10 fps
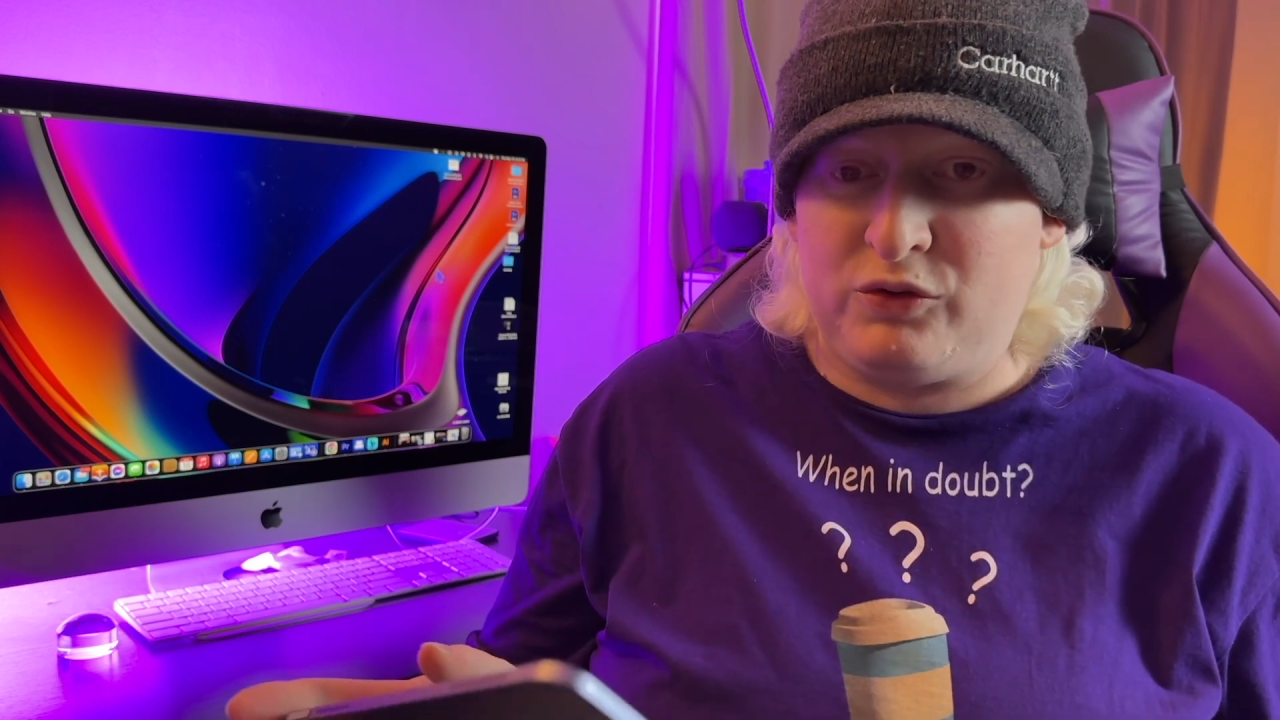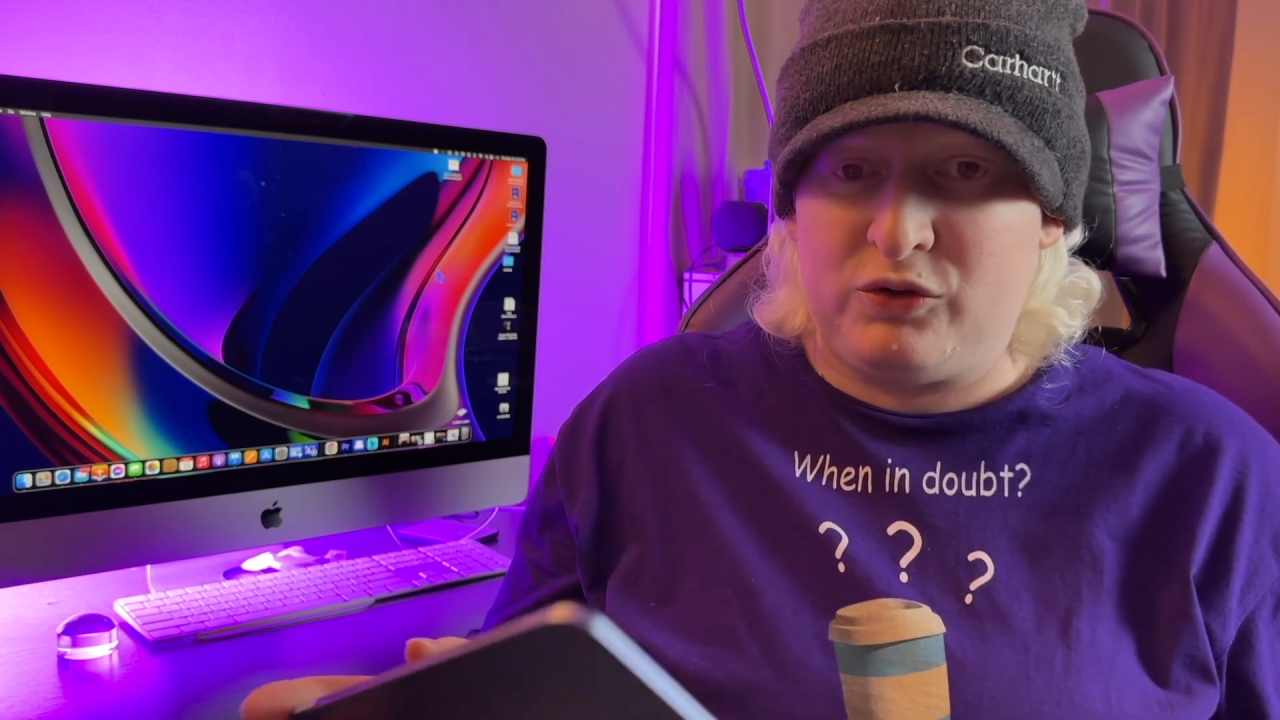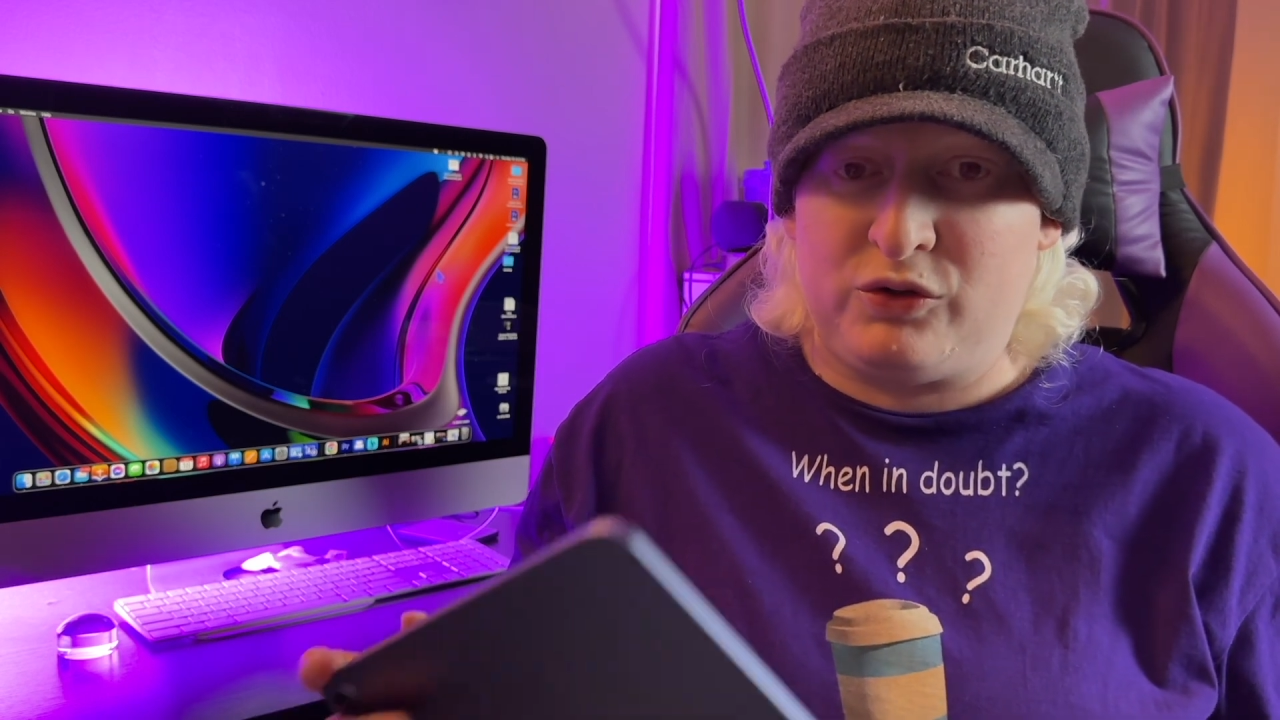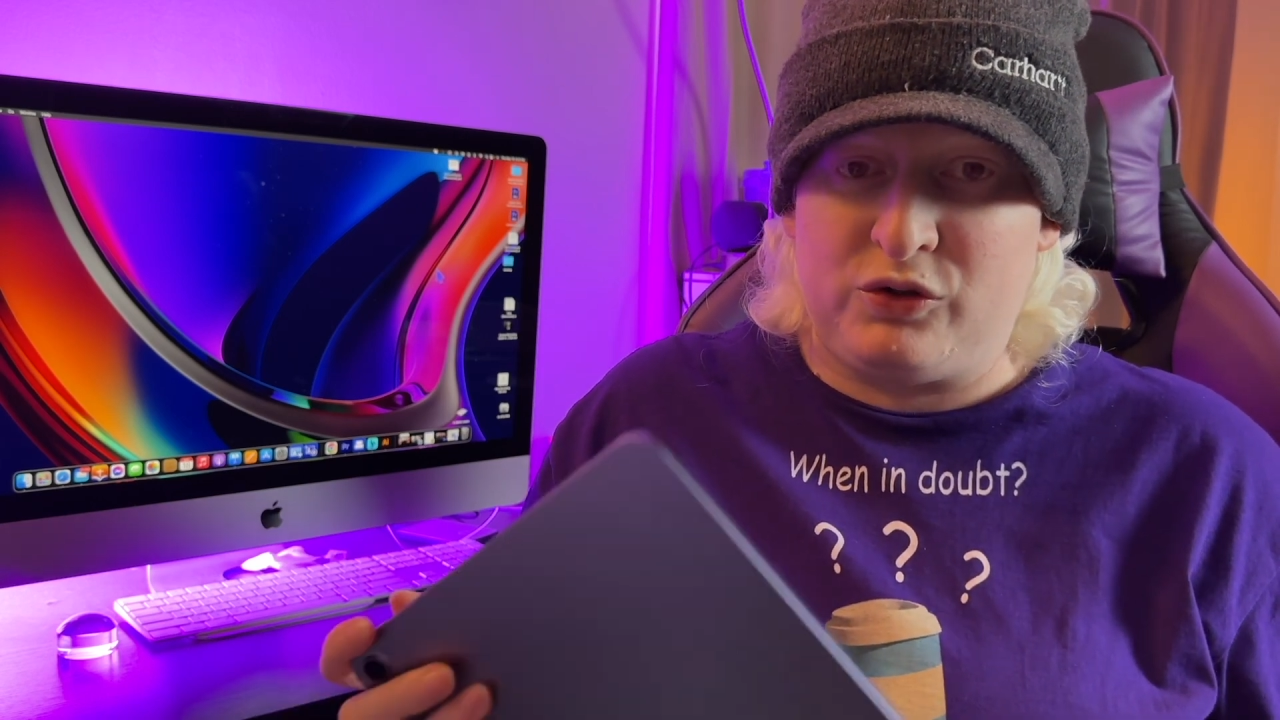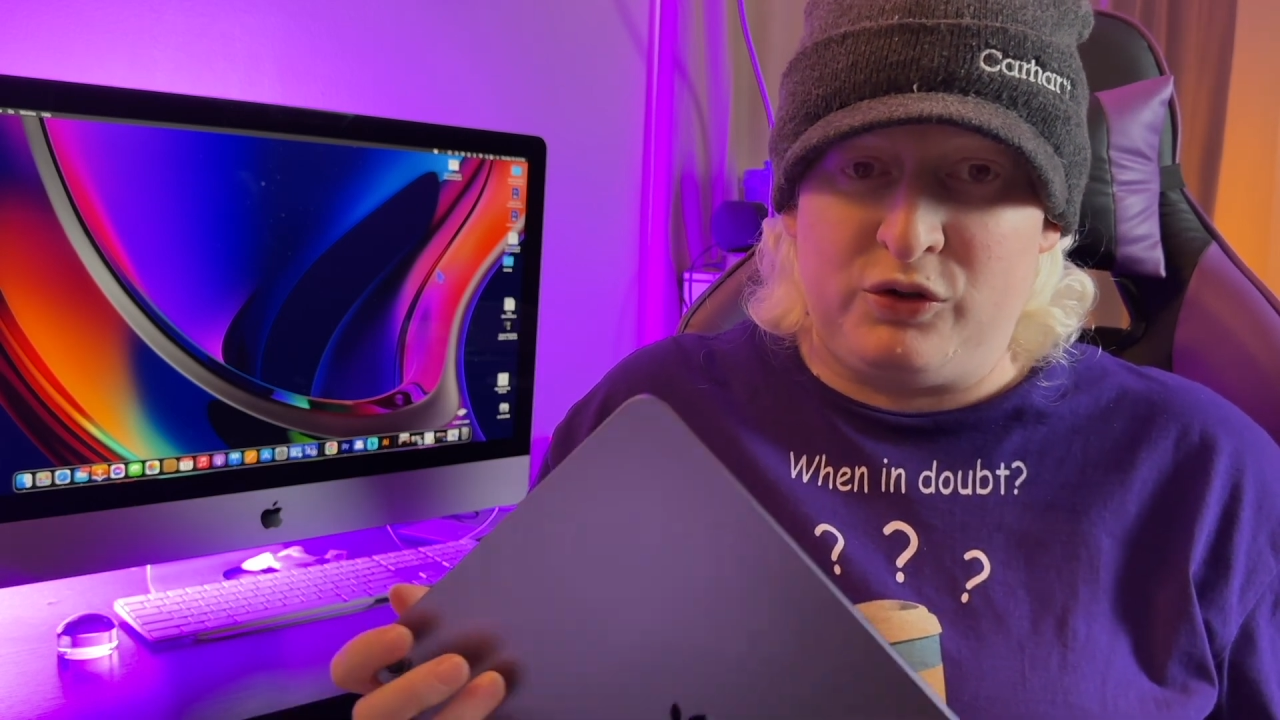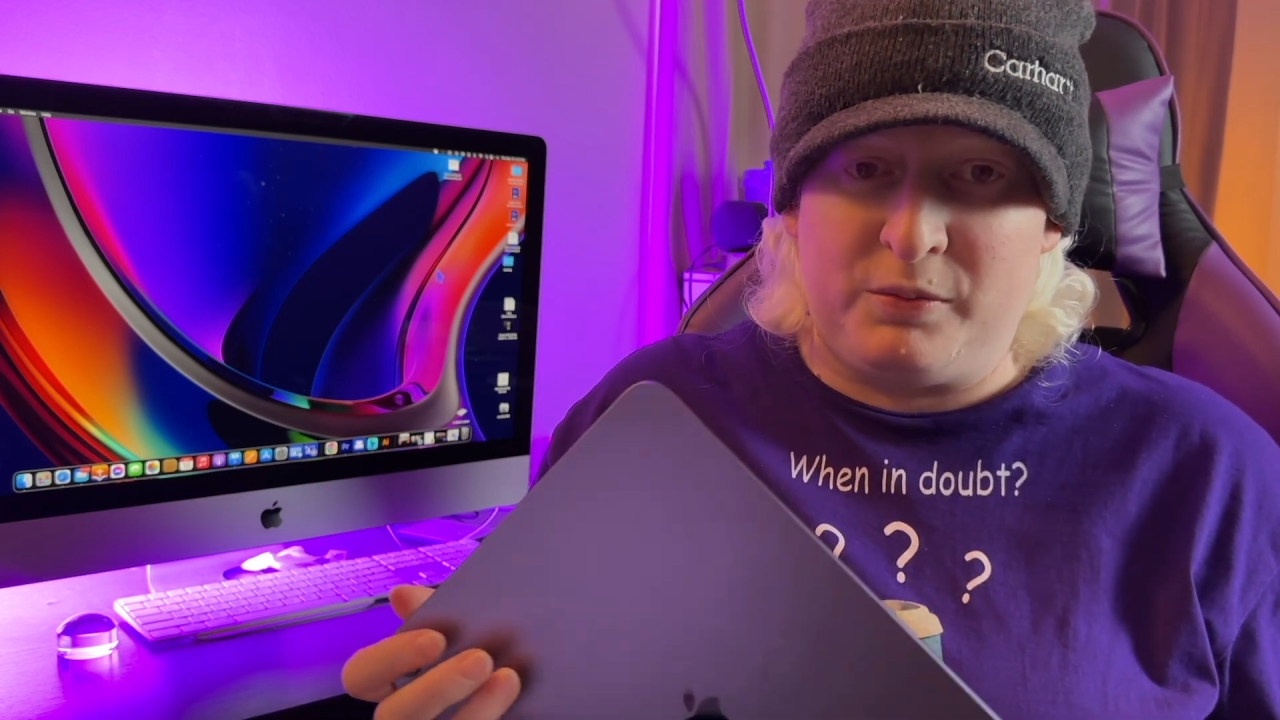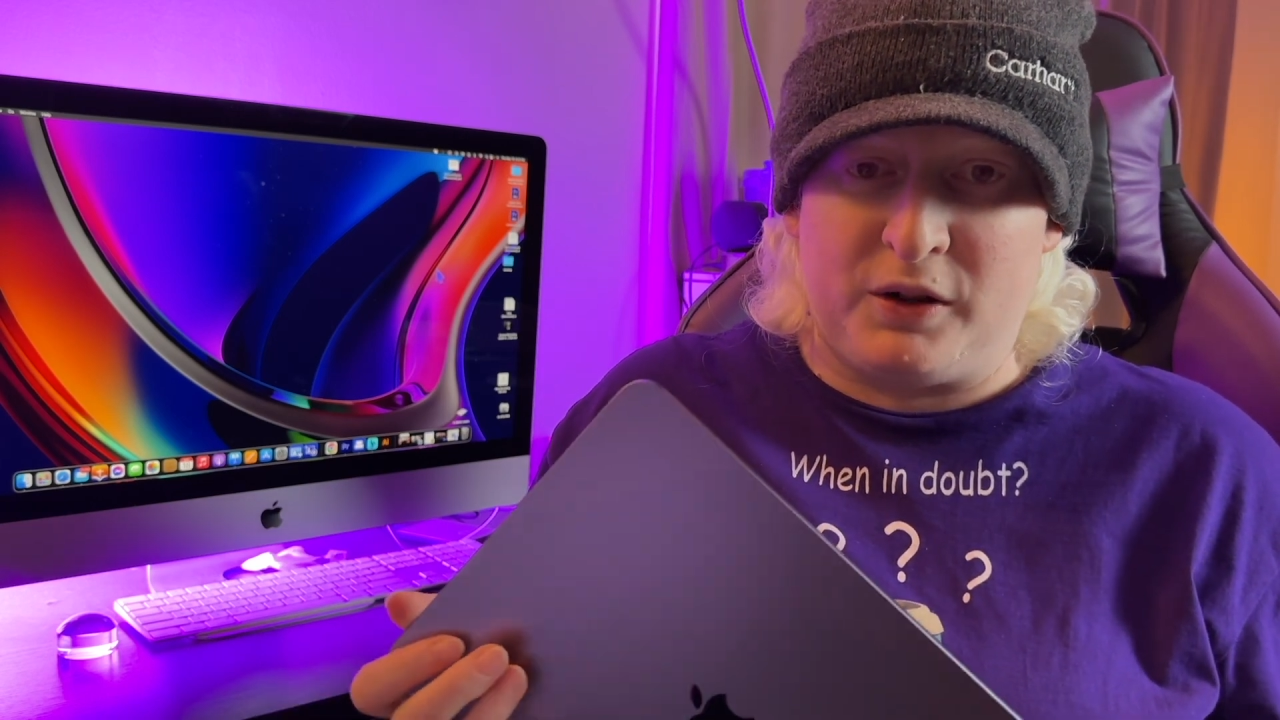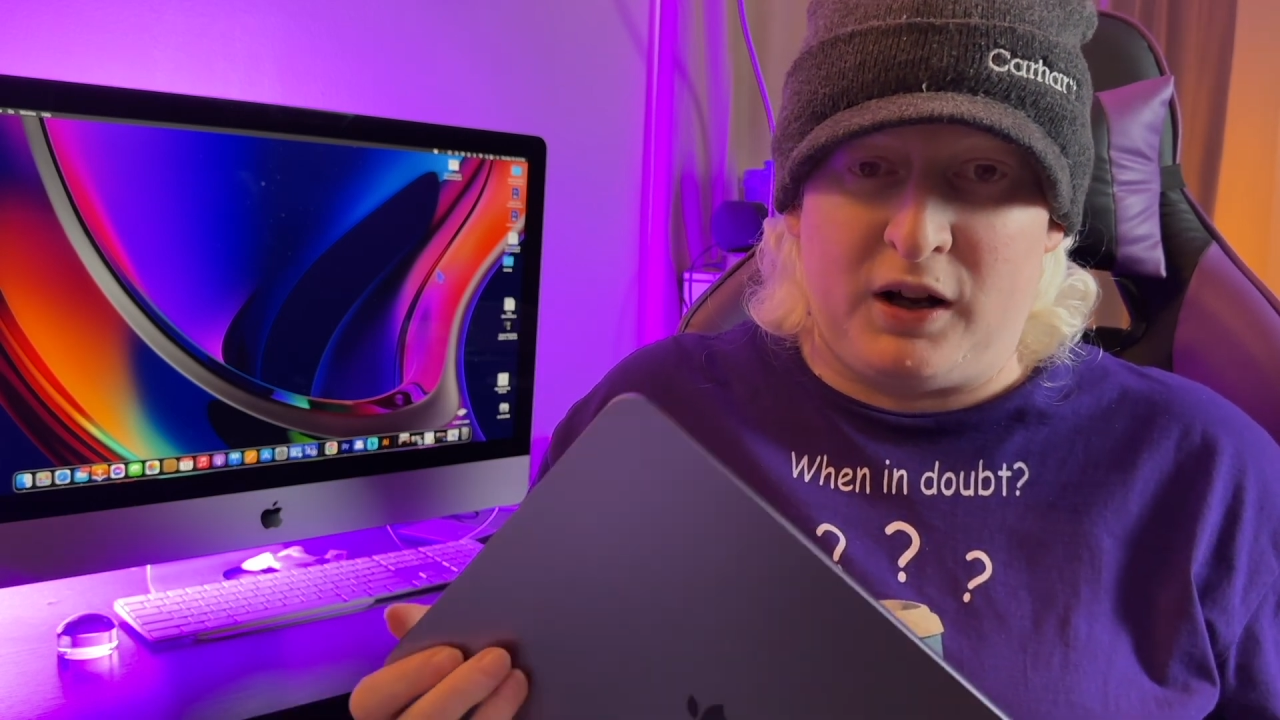super